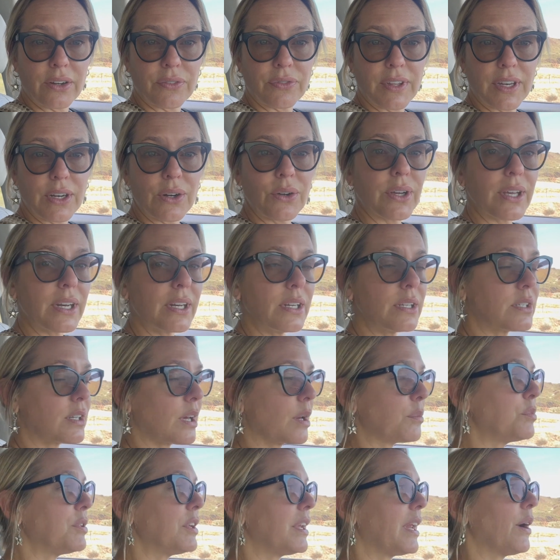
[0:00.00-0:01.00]
if they don't get
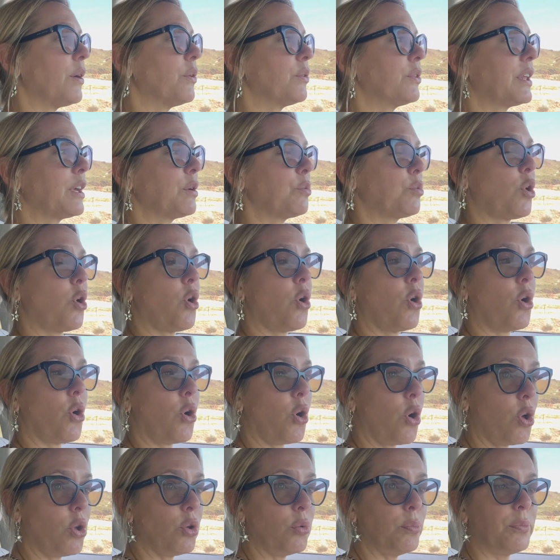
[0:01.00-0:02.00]
adopted out, they will
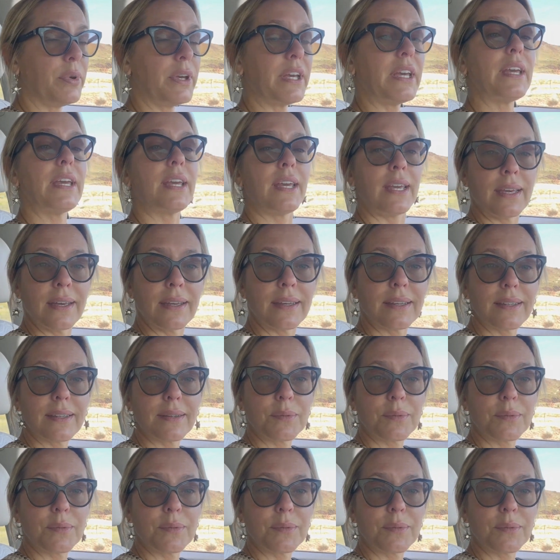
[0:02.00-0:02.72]
all be